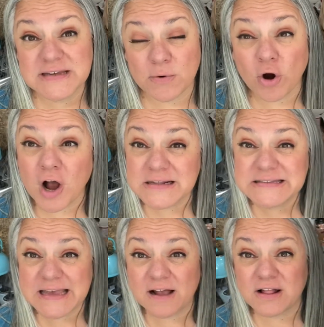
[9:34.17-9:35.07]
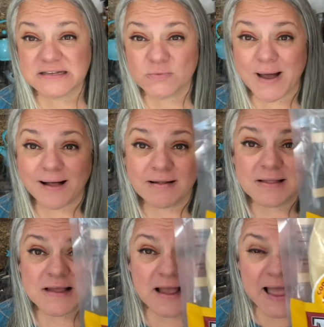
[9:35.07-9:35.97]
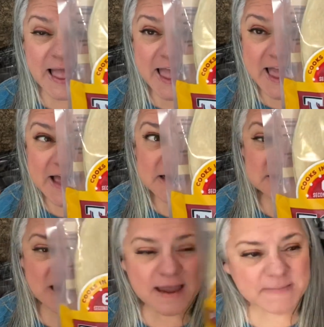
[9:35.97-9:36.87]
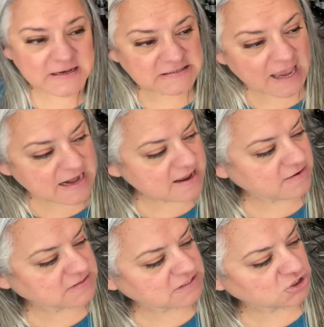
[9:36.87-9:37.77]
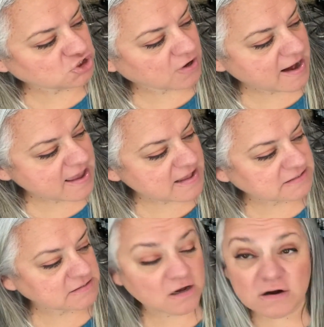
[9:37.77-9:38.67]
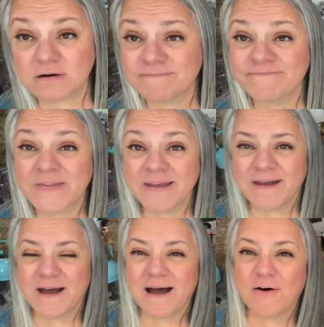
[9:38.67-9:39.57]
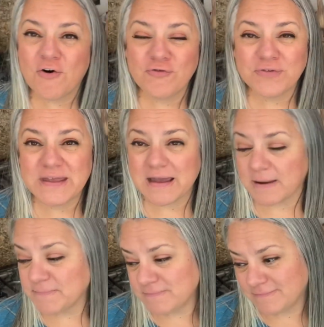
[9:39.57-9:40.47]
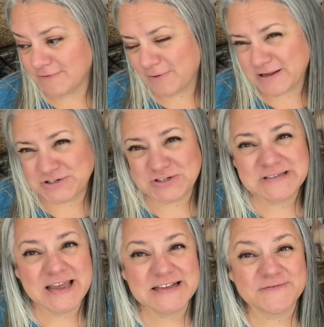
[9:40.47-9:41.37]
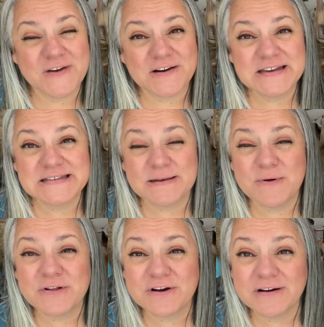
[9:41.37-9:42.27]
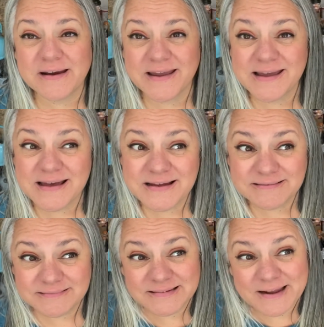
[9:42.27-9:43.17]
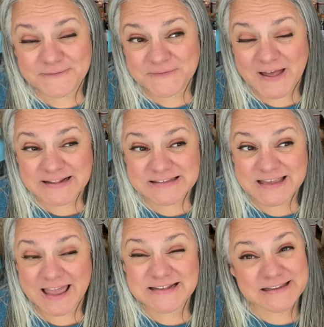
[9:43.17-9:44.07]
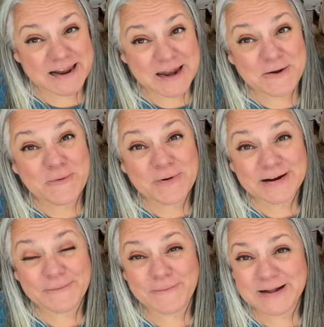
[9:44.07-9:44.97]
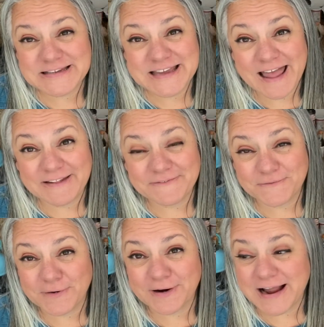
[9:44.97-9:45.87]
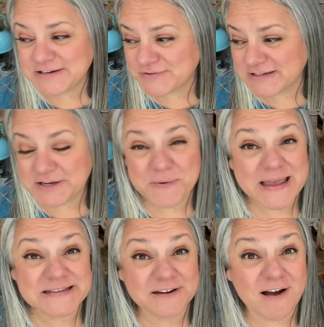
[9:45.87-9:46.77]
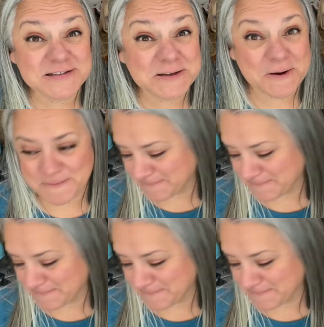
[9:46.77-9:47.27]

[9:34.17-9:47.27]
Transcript: They were on sale as well. And I'm excited to try it. So hopefully I'm, it should taste very similar. And if that's the case, then I know where, what to get for Ezra until we get to Costco.